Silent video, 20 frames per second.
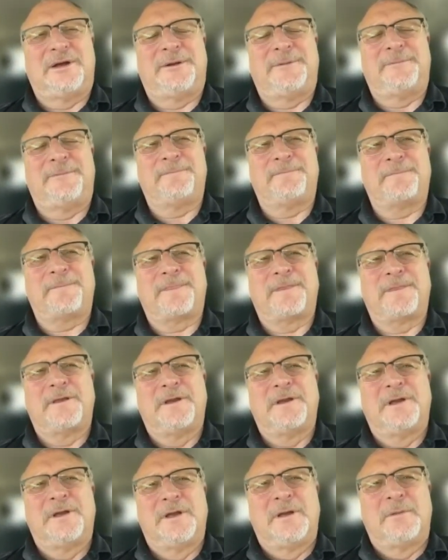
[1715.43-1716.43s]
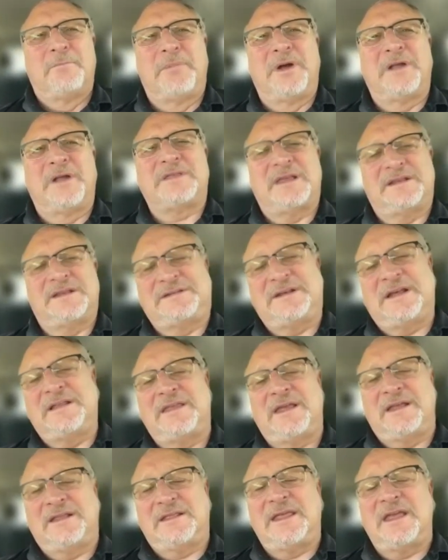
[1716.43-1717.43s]
Um, but they
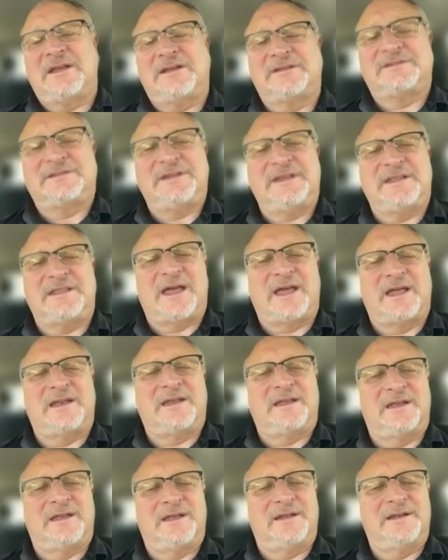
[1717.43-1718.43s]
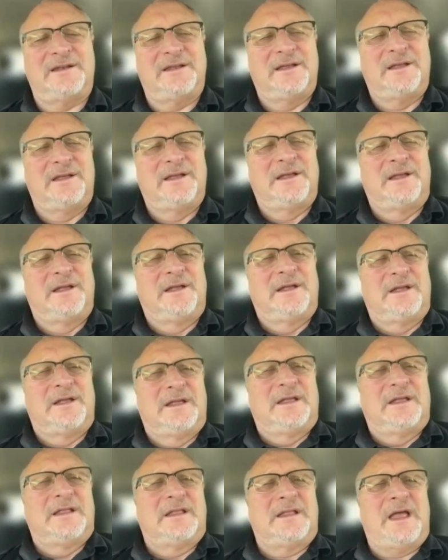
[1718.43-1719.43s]
said they, they could see that. And
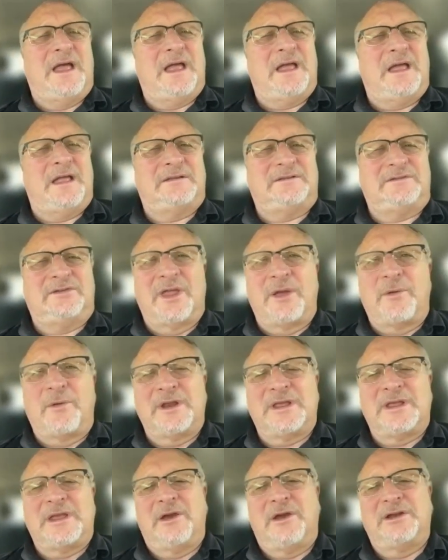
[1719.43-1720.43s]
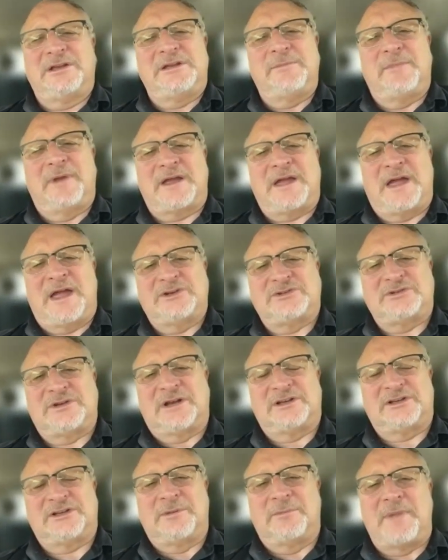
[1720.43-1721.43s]
uh, so they want to guarantee my
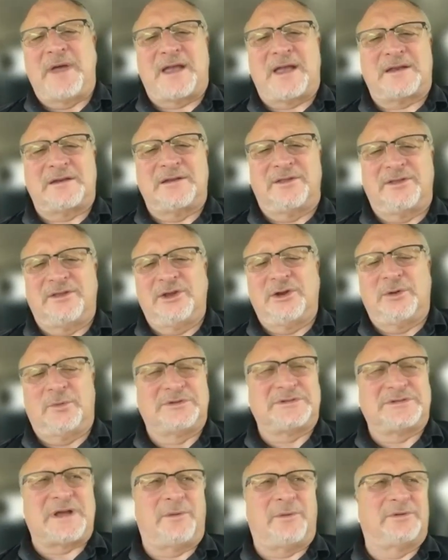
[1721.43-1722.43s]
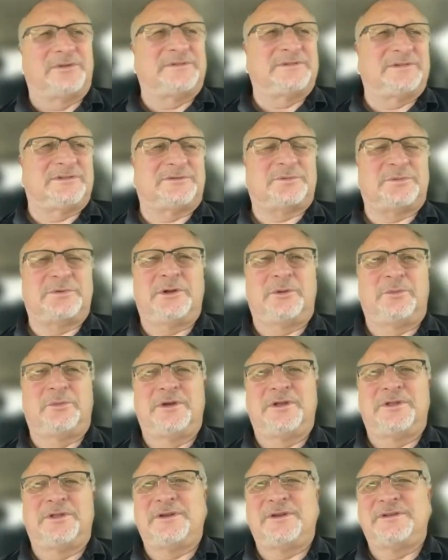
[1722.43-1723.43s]
contract to come back another year, which I was just thrilled
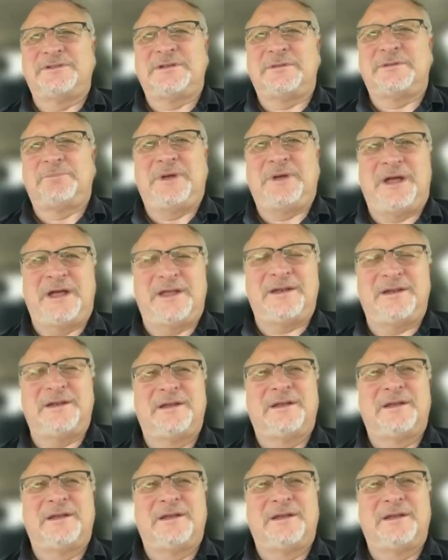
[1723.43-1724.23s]
with. And he said, but